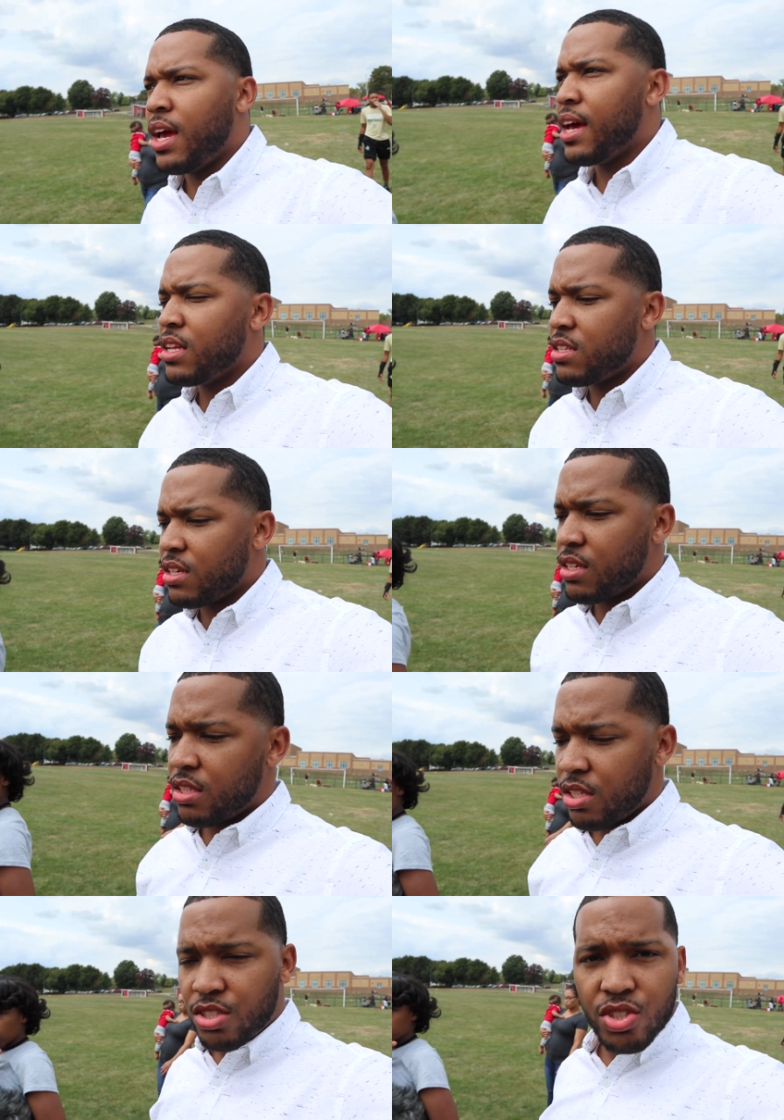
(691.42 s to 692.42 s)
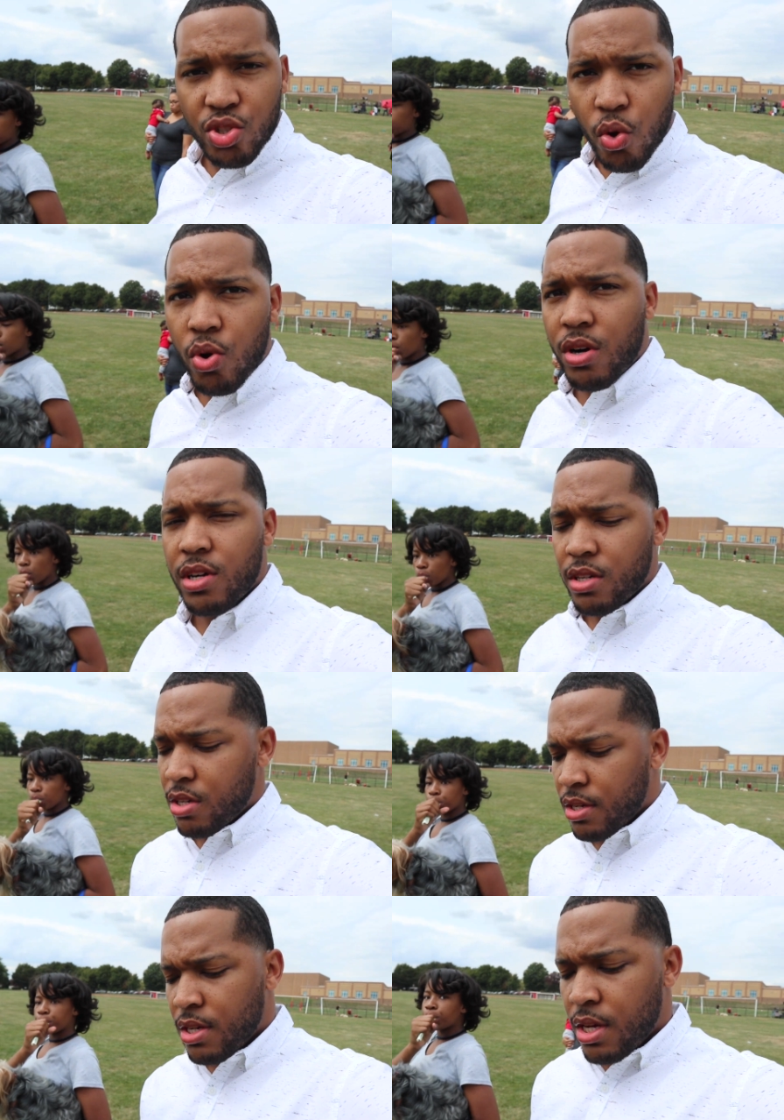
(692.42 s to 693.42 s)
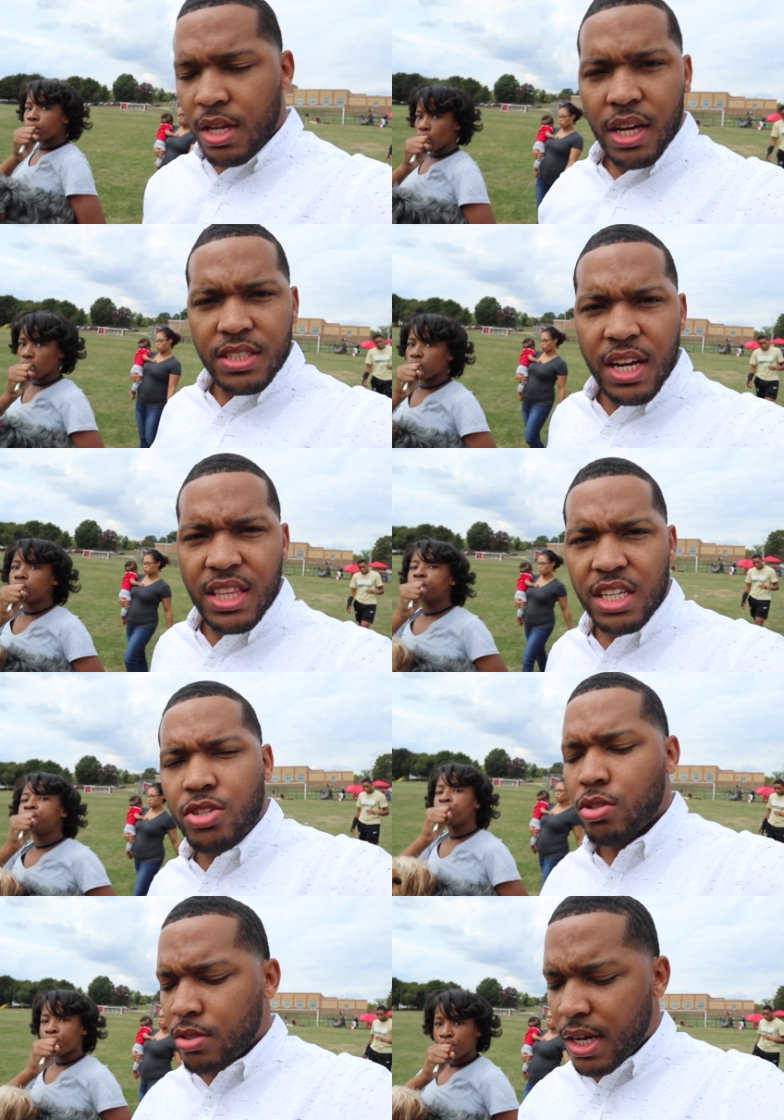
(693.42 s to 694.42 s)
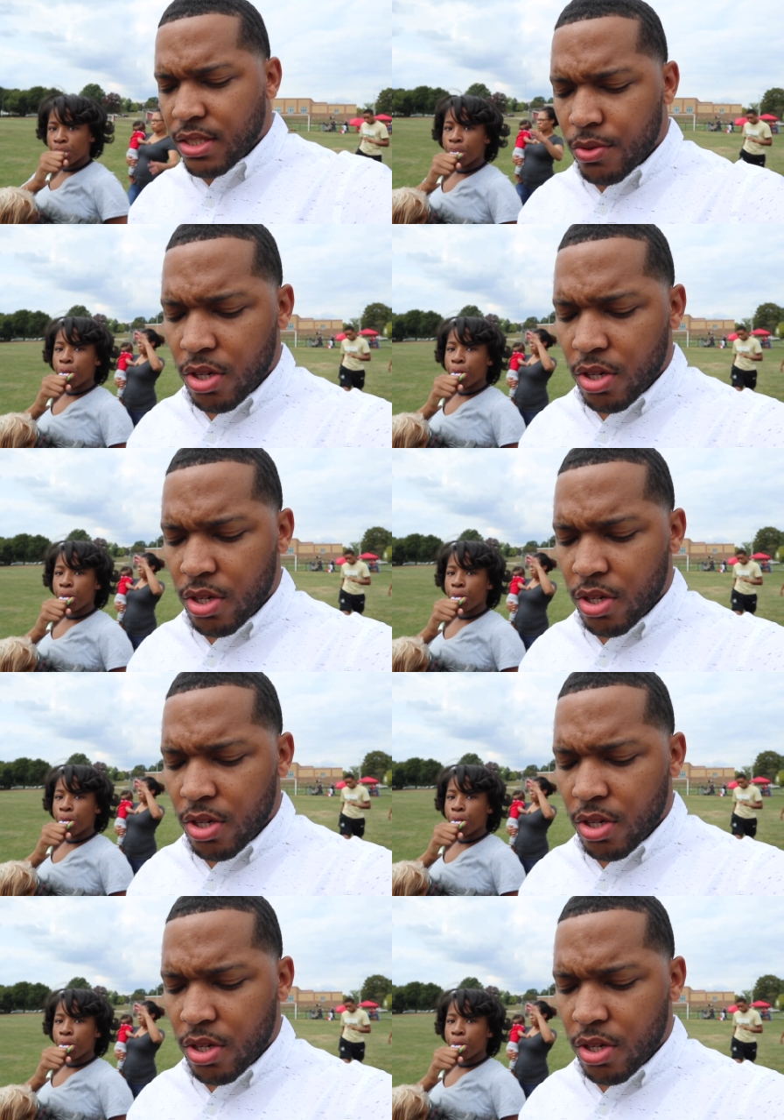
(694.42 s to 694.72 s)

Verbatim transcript: head to the store. Like I said, I think I told you guys that we're